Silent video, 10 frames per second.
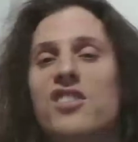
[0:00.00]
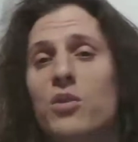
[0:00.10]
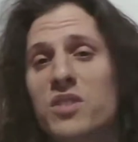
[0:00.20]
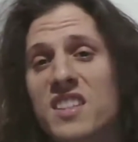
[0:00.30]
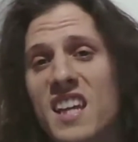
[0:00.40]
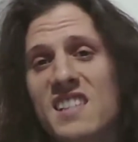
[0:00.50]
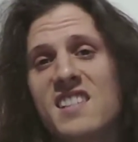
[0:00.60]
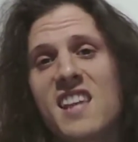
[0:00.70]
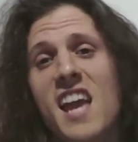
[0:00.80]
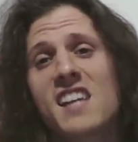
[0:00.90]
the tale
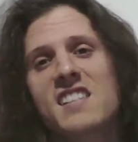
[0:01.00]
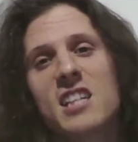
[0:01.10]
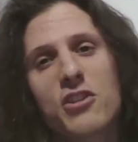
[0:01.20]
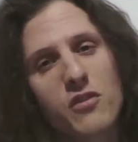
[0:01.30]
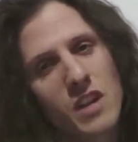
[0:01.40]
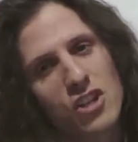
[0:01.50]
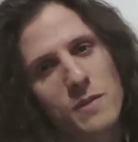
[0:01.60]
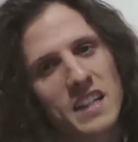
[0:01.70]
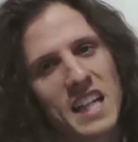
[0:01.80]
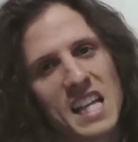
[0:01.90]
says that thrash
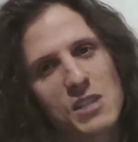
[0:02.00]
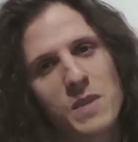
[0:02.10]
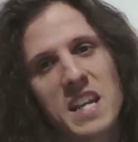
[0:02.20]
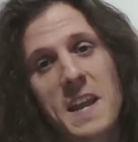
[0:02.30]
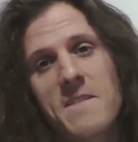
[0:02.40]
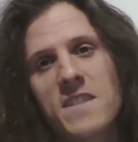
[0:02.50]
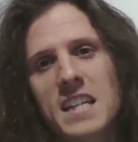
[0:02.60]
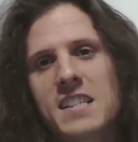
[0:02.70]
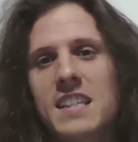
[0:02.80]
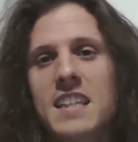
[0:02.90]
metal has been
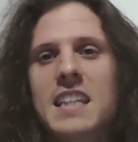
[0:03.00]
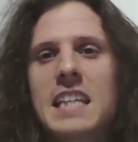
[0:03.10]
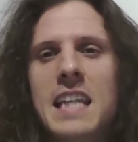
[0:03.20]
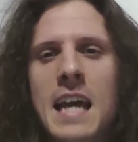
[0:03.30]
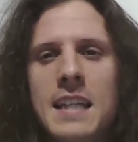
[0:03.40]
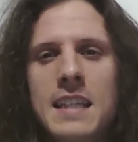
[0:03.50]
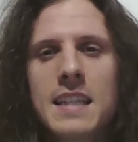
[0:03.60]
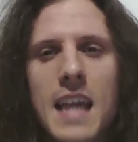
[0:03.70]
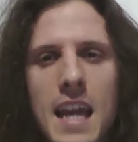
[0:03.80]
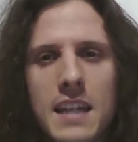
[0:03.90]
invented in the
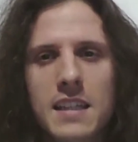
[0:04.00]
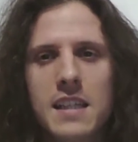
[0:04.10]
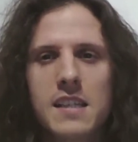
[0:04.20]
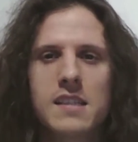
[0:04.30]
1980s.